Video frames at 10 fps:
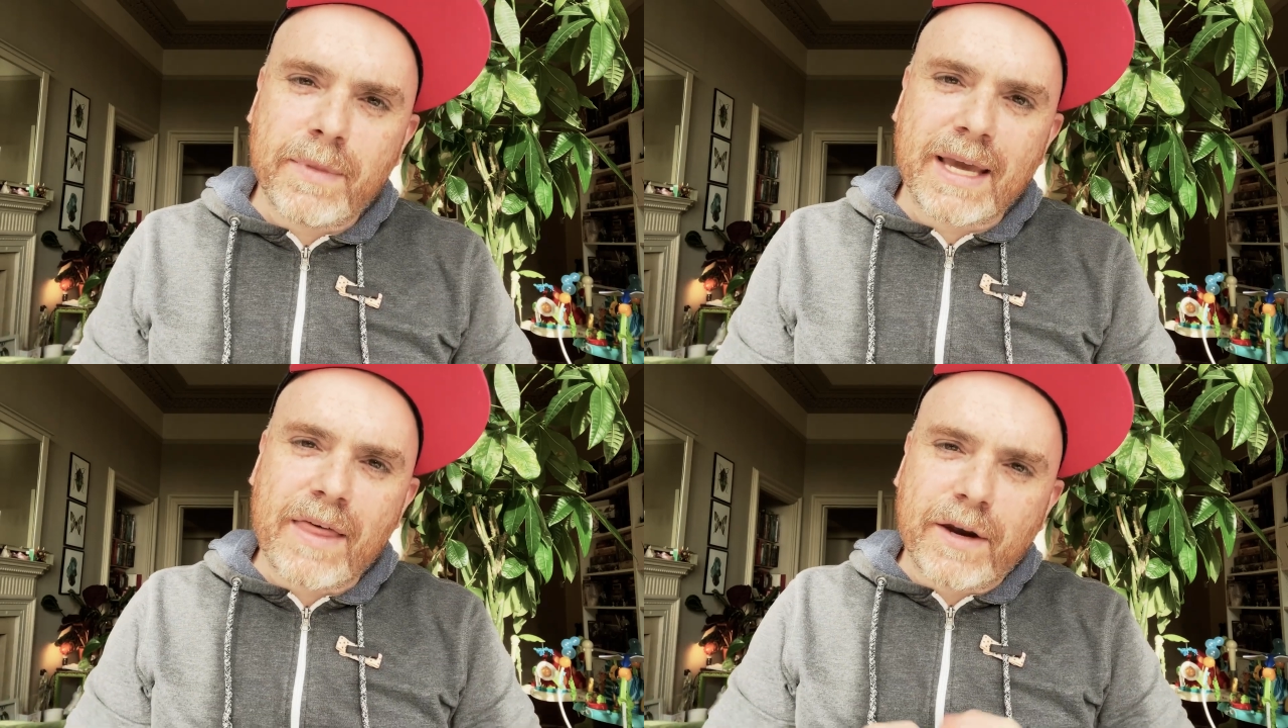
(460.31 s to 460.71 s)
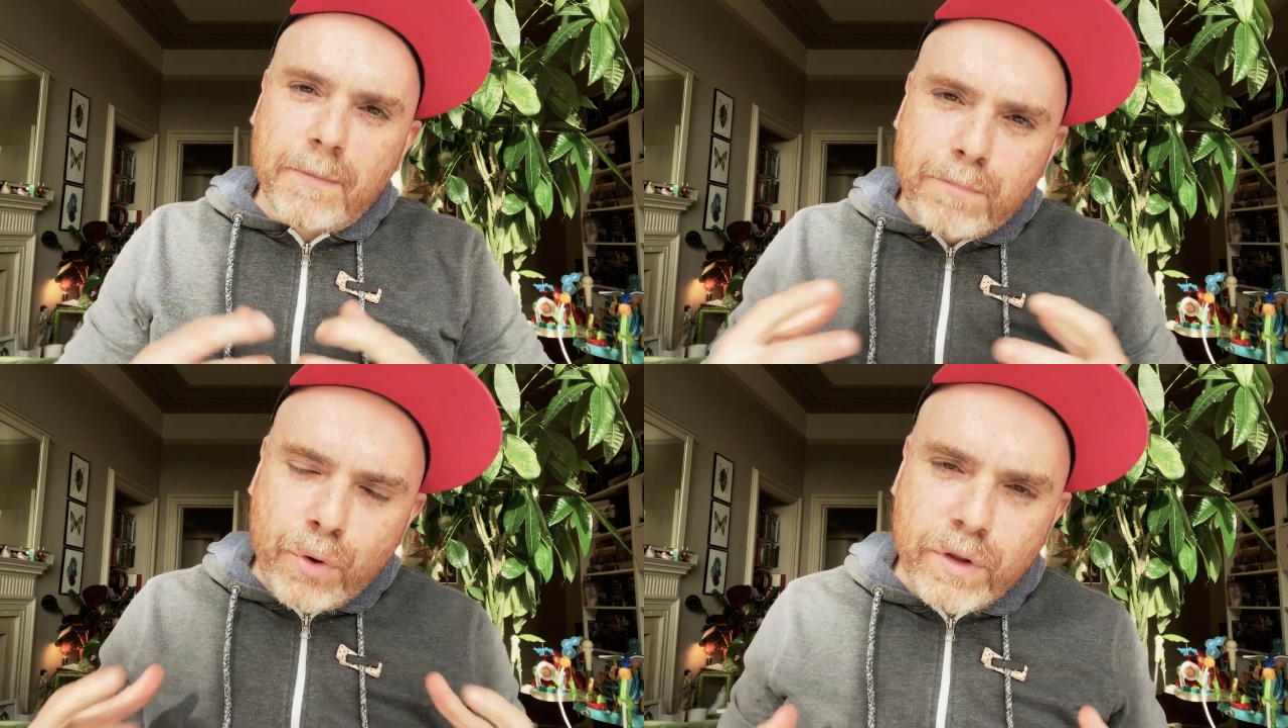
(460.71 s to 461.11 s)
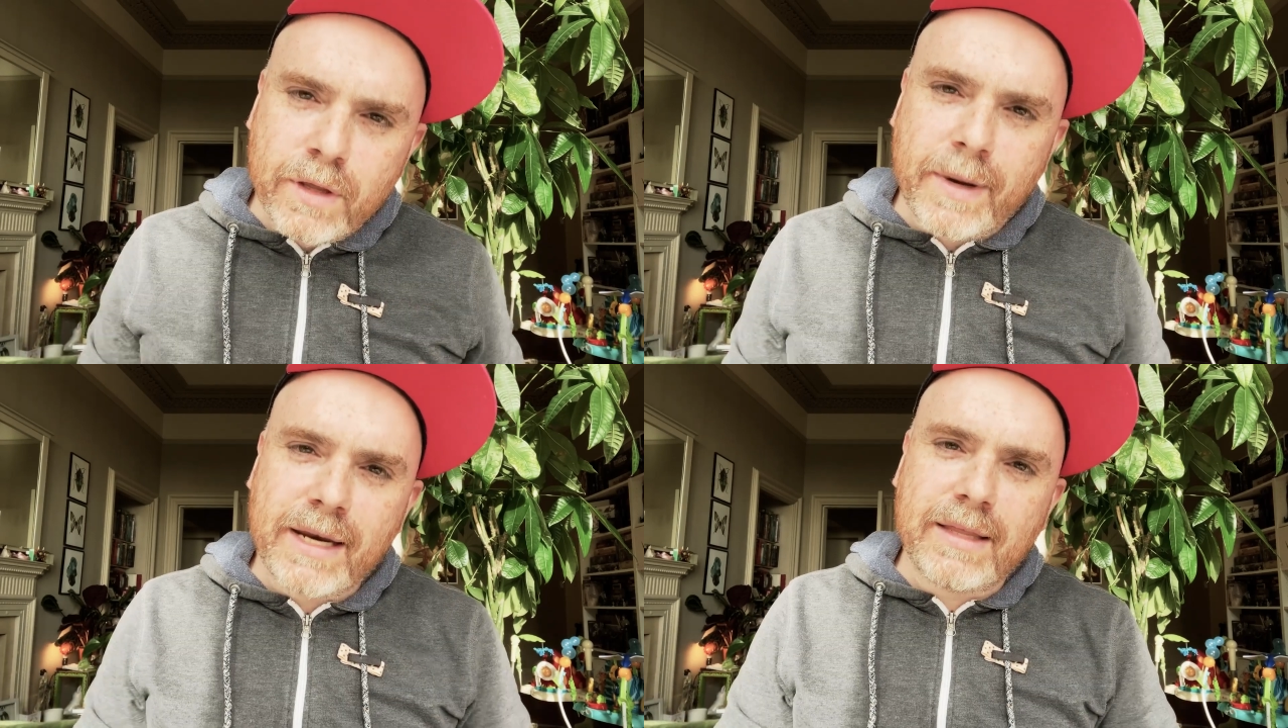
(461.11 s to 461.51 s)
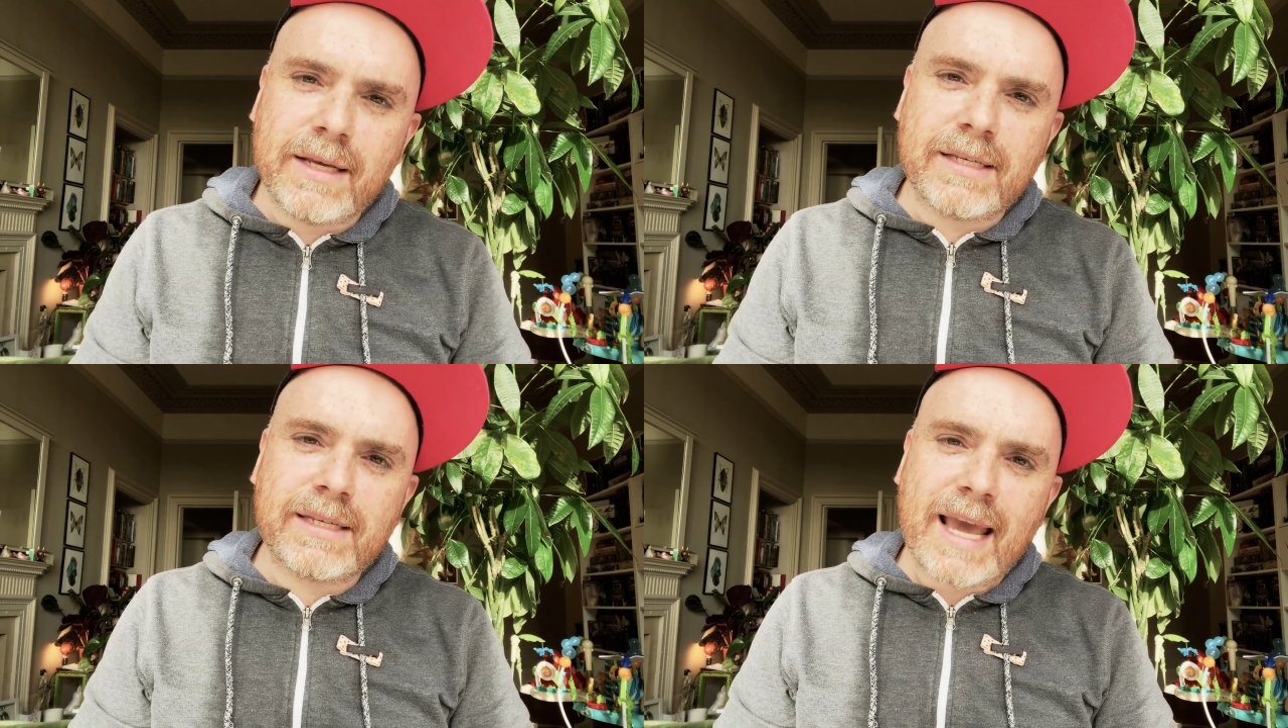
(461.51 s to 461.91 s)
together and putting them into
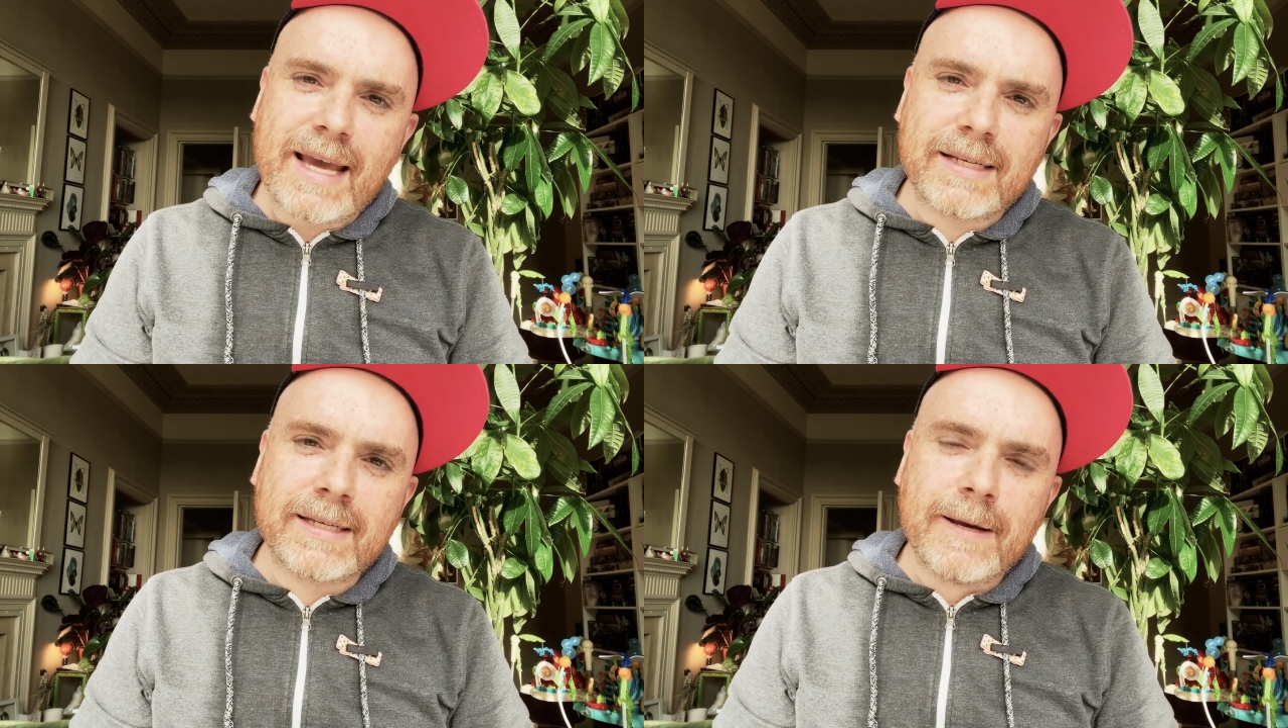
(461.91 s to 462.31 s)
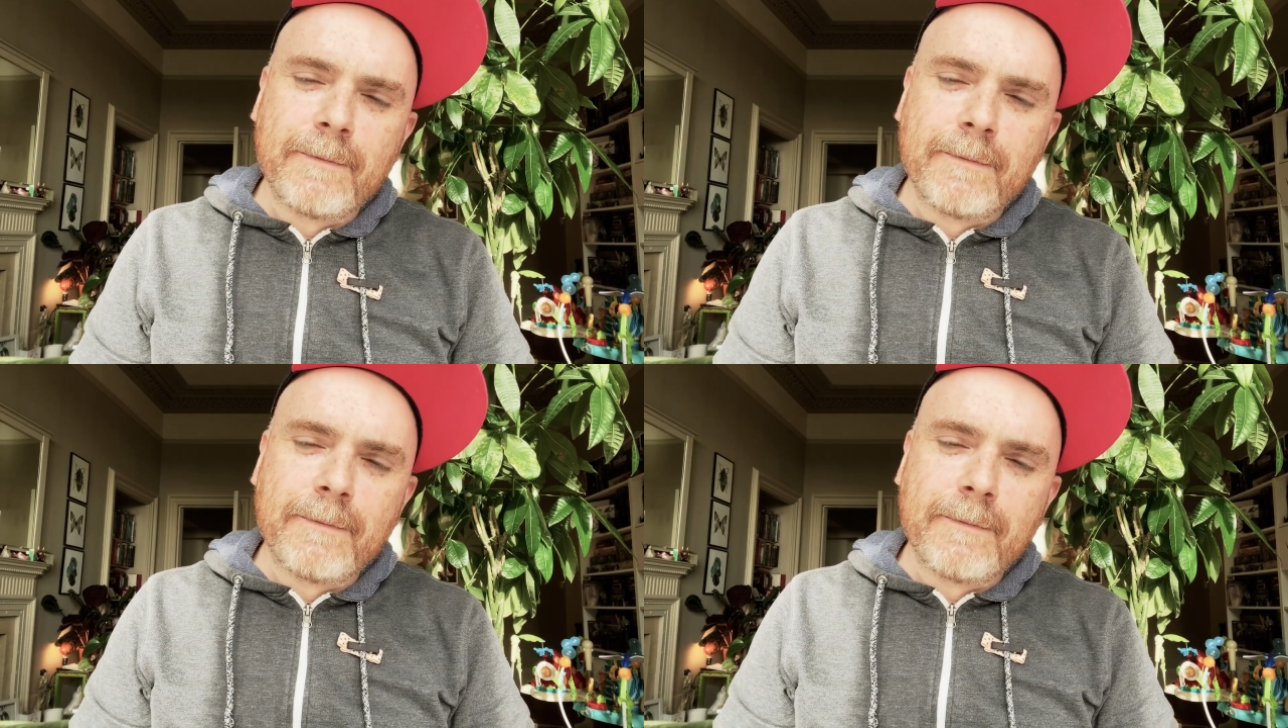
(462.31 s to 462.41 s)
these sets.